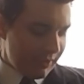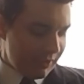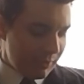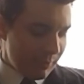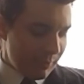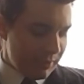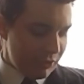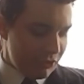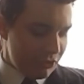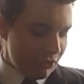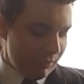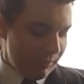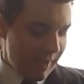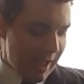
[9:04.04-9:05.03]
some
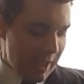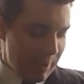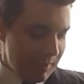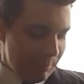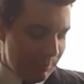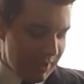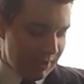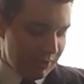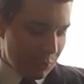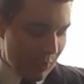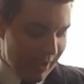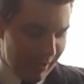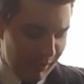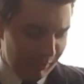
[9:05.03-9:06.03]
additional vitamin
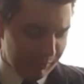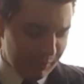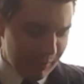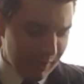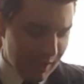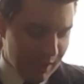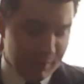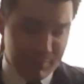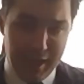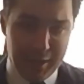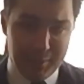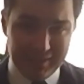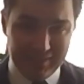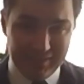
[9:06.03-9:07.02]
B12,
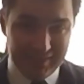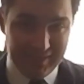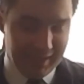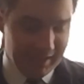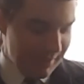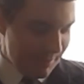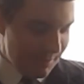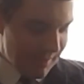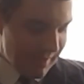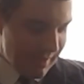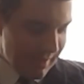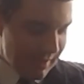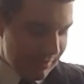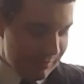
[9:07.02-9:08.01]
vitamin C,
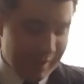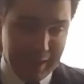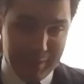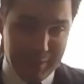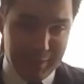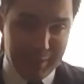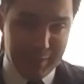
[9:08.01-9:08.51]
vitamin